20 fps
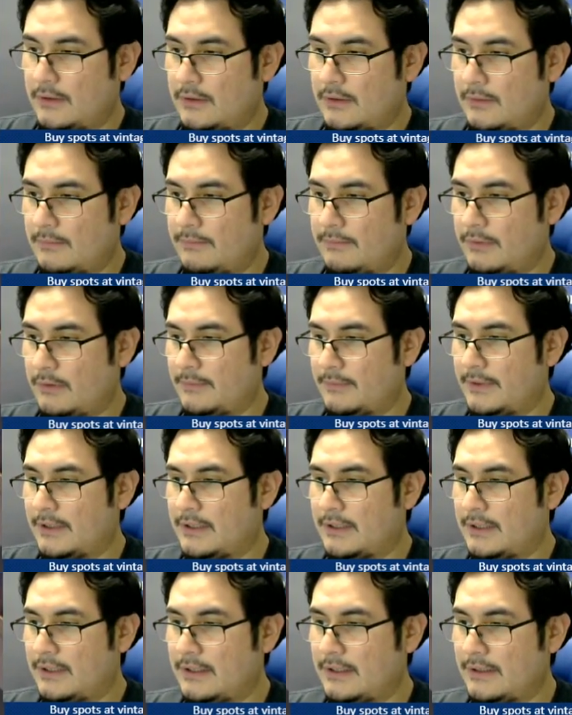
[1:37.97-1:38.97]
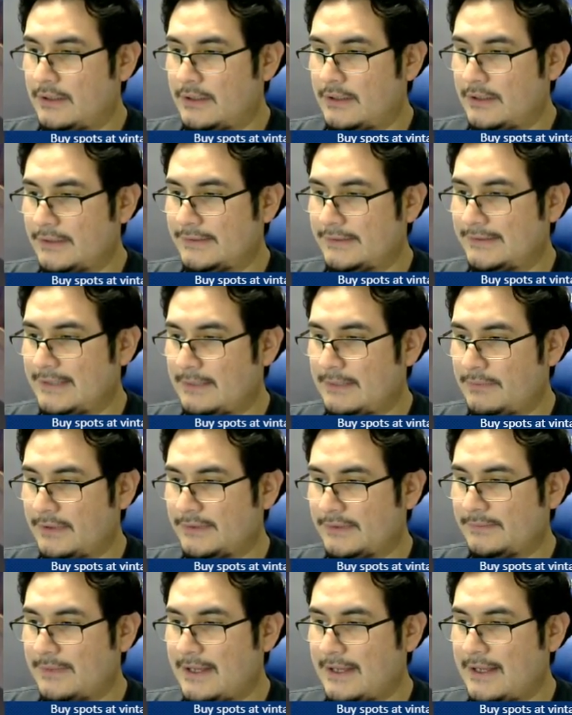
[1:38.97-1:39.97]
Bowman color separate
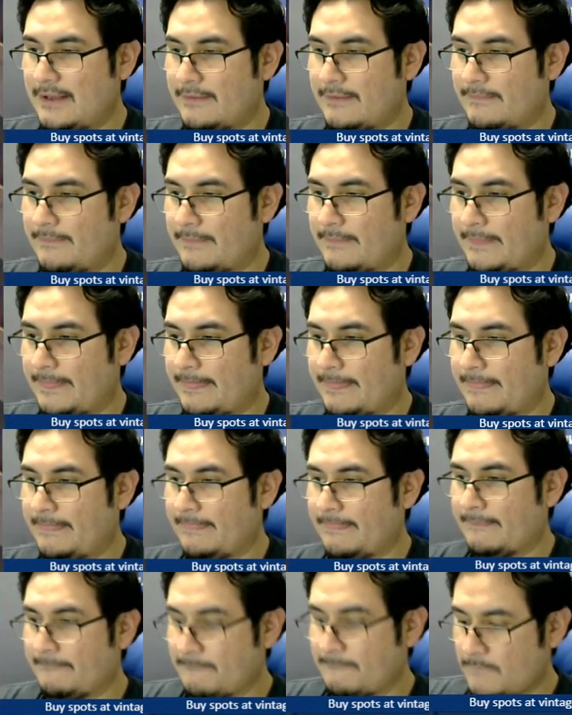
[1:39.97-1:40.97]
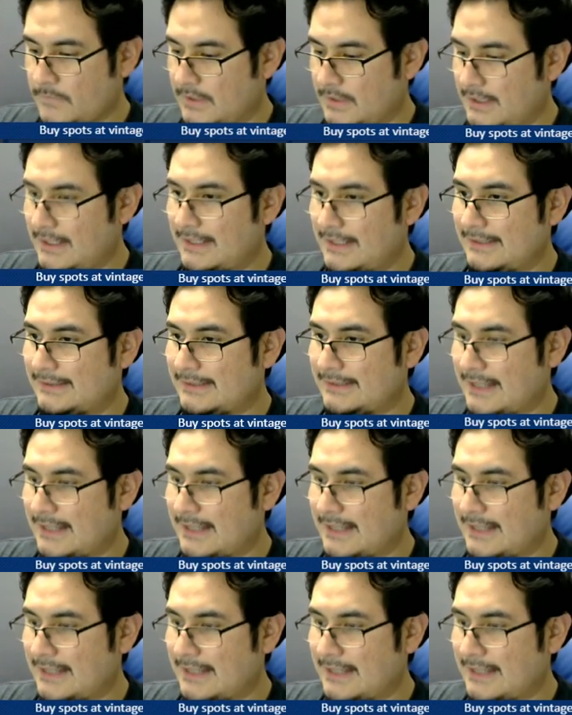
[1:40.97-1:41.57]
spot. And Dom